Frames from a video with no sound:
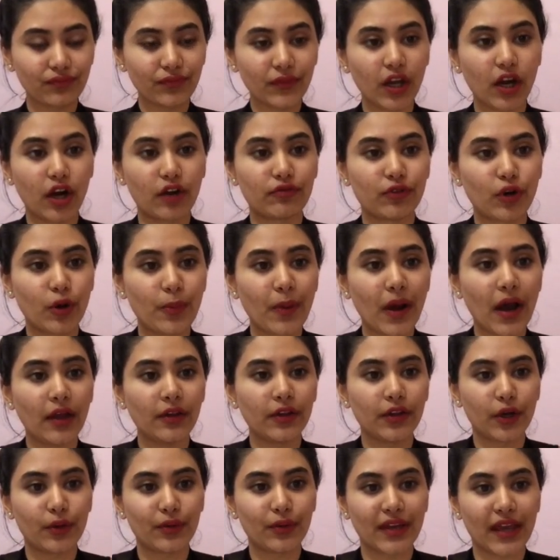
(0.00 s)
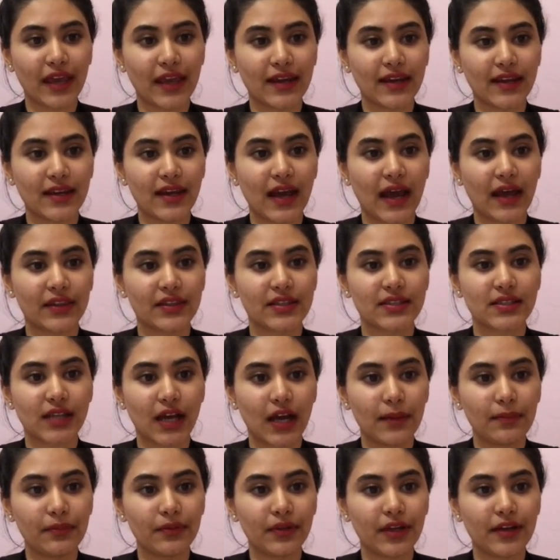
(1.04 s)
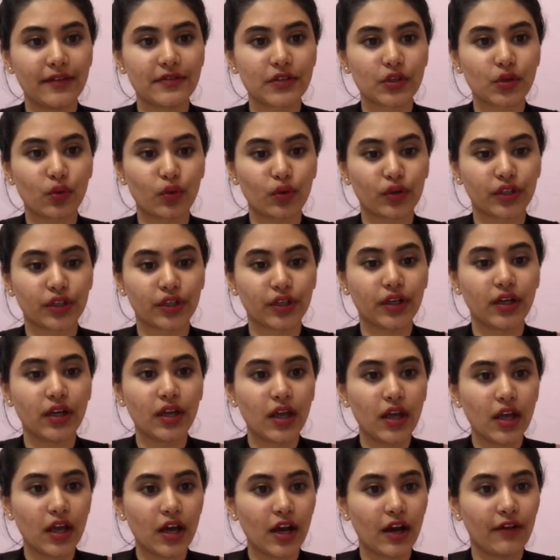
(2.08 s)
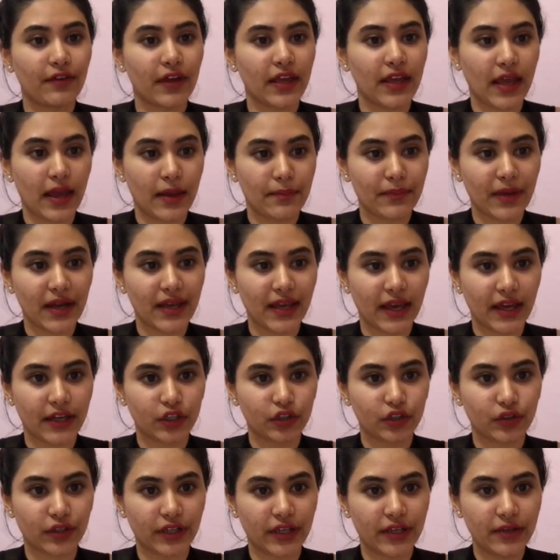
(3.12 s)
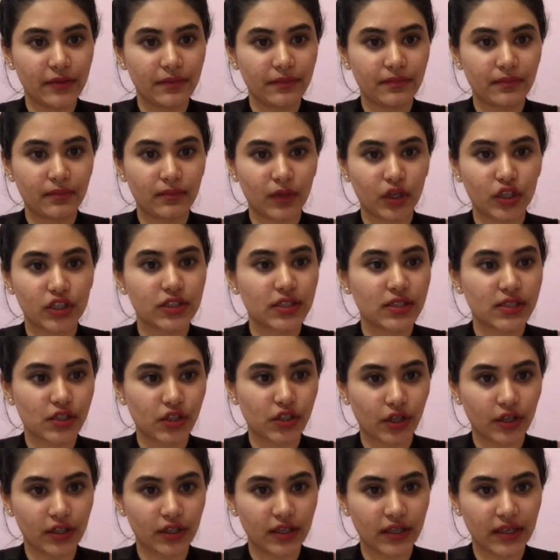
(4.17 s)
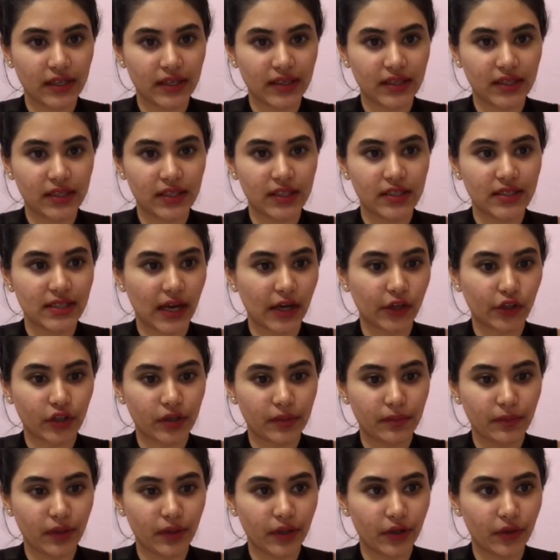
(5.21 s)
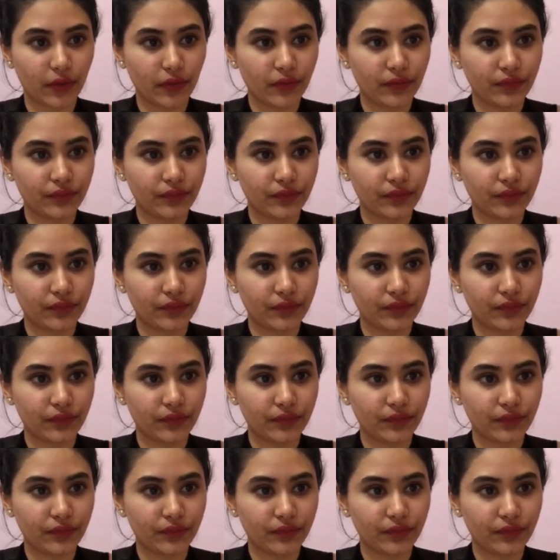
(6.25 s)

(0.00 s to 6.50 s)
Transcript: A robot located at the top left corner of a n by n grid, marked start in the diagram below.